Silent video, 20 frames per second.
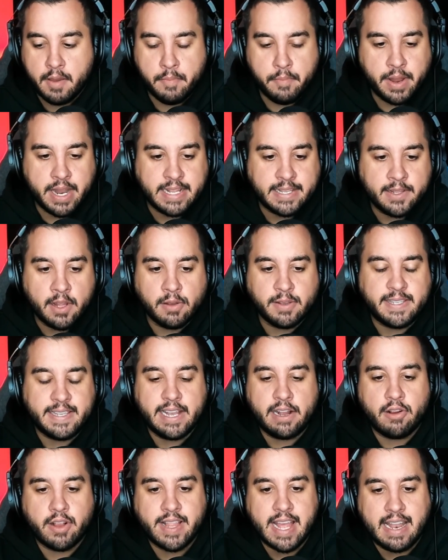But it's no
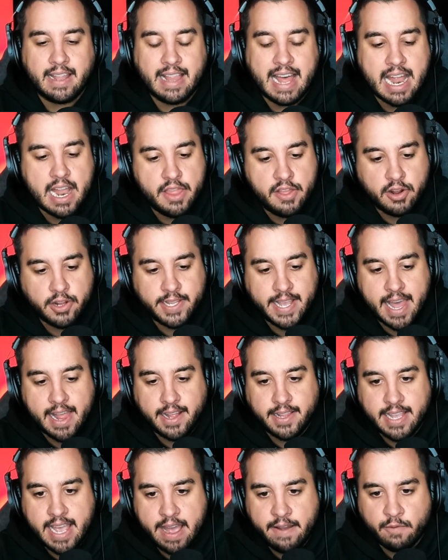secret that a lot of their
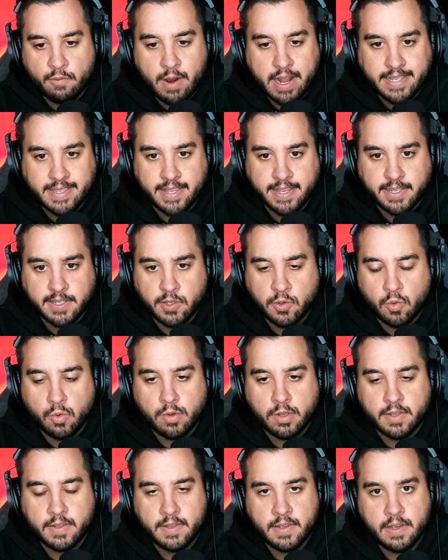talent have wrestling
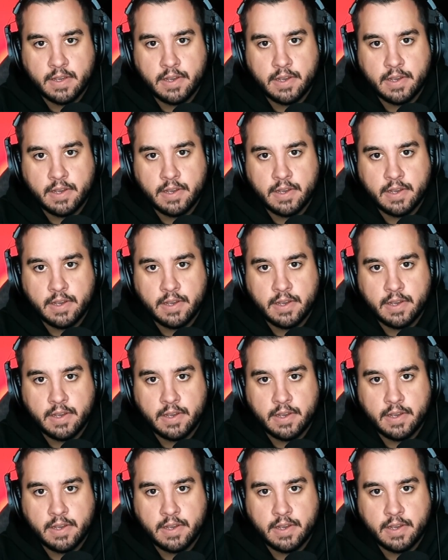schools.